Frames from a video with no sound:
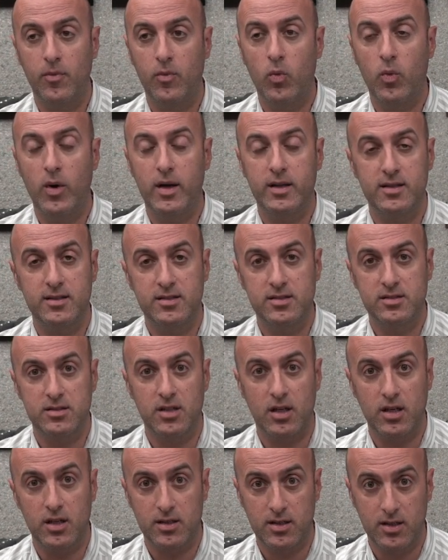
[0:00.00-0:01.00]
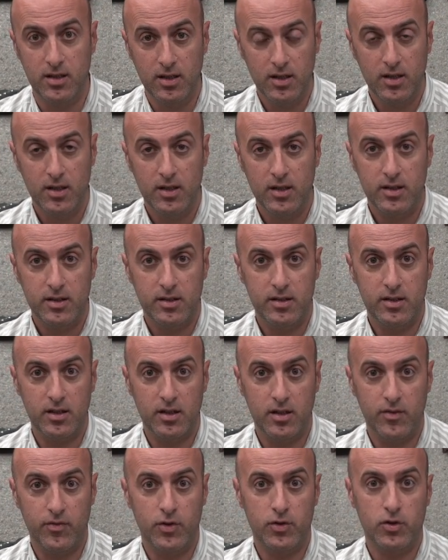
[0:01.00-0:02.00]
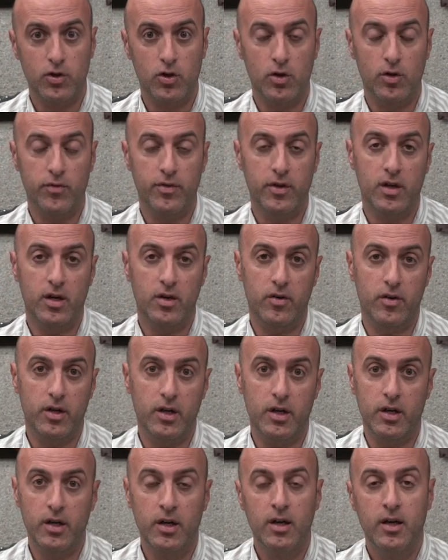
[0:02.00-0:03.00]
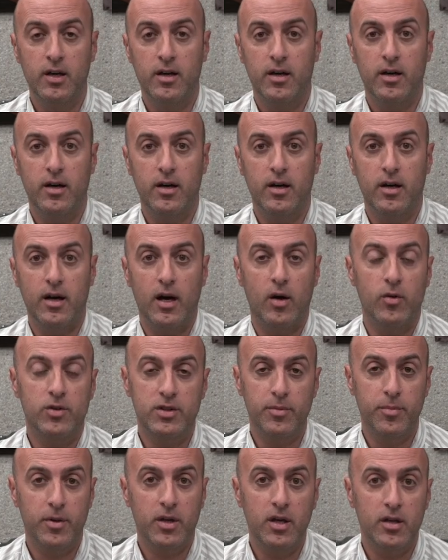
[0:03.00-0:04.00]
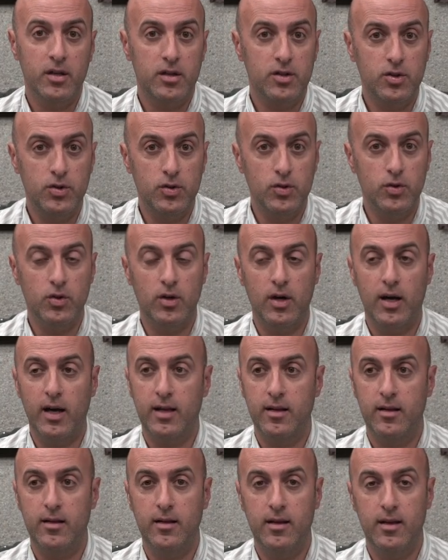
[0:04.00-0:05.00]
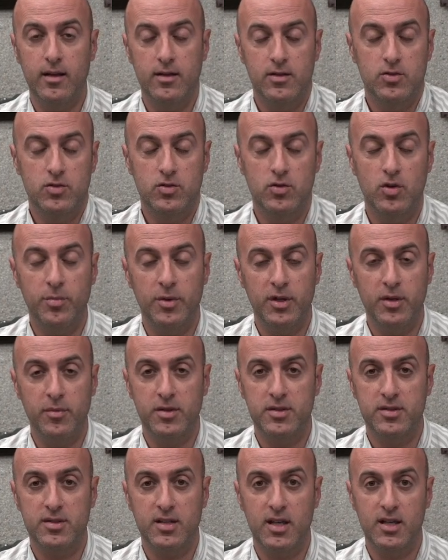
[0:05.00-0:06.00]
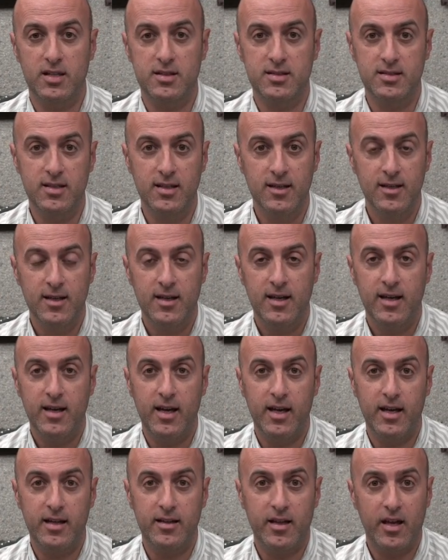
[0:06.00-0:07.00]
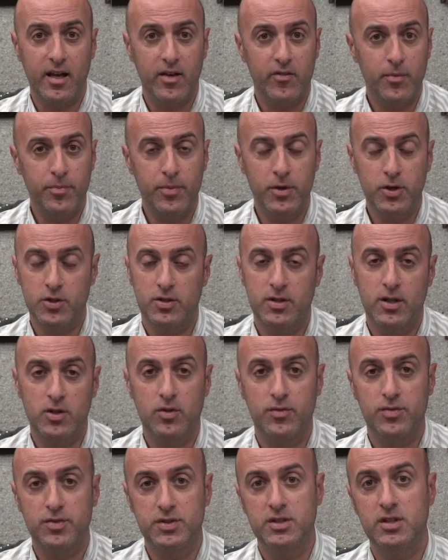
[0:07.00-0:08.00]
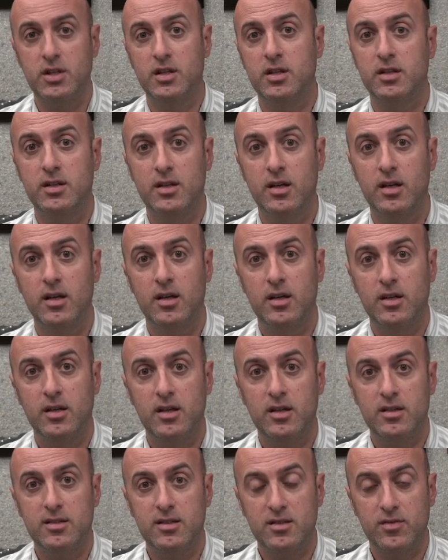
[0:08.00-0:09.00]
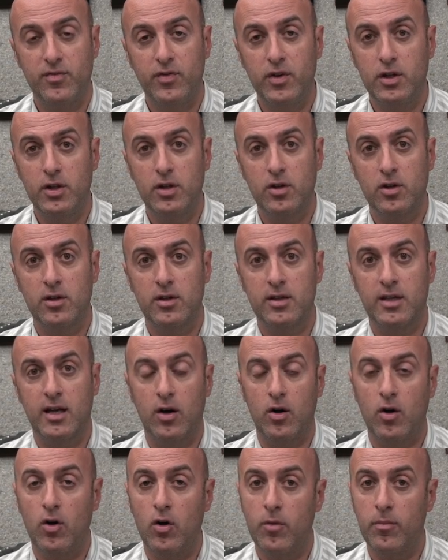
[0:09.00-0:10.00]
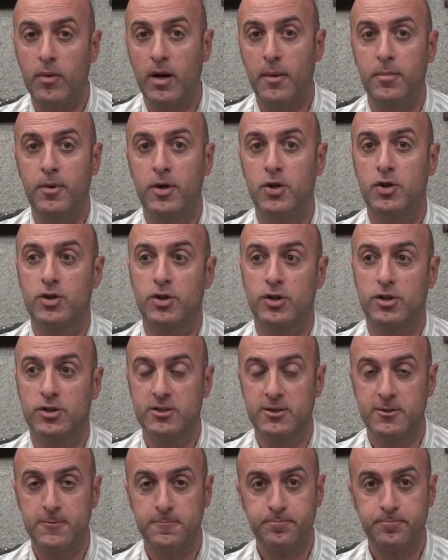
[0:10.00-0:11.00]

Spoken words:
when they start their photography career. I was a beginner too. I did so many mistakes, and every picture that you've seen in this video, they're all my pictures